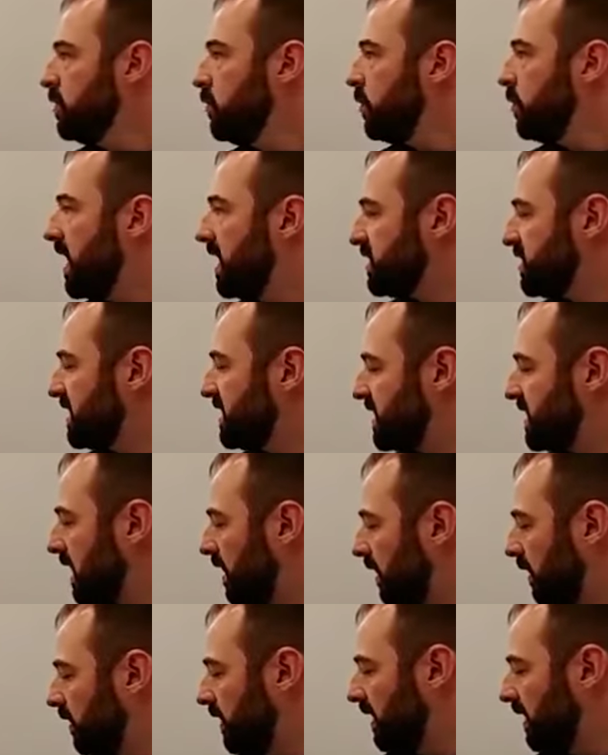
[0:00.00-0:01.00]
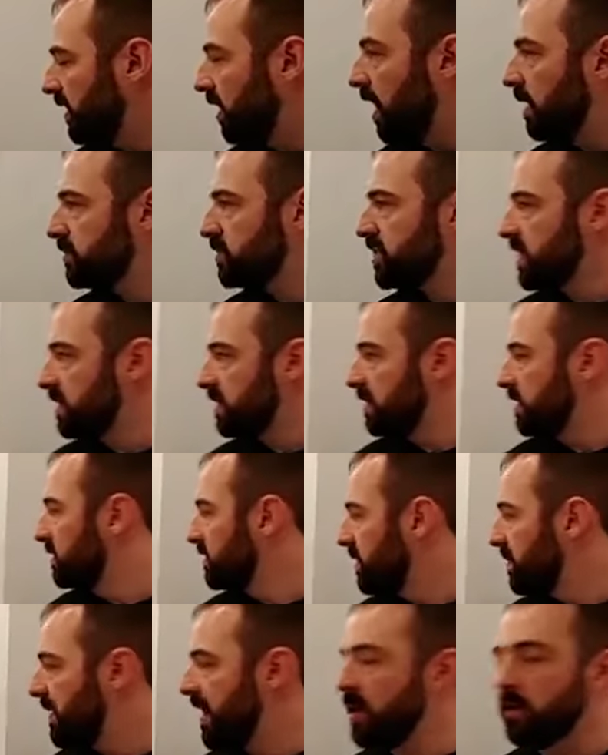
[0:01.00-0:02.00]
We actually sell an option
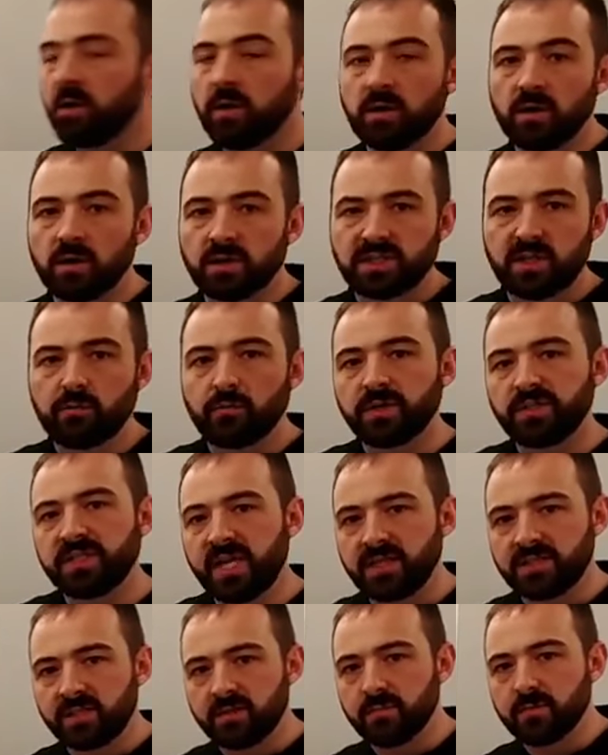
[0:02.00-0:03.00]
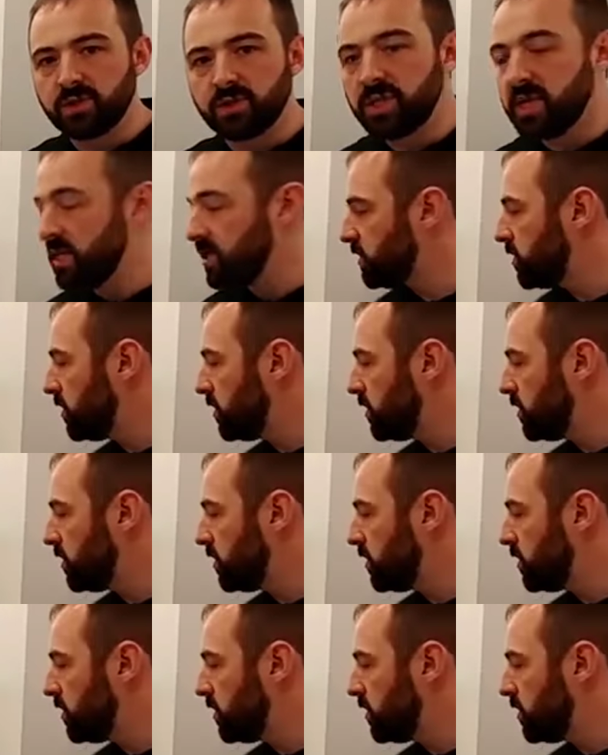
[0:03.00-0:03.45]
to mount an auxiliary tank to the machine,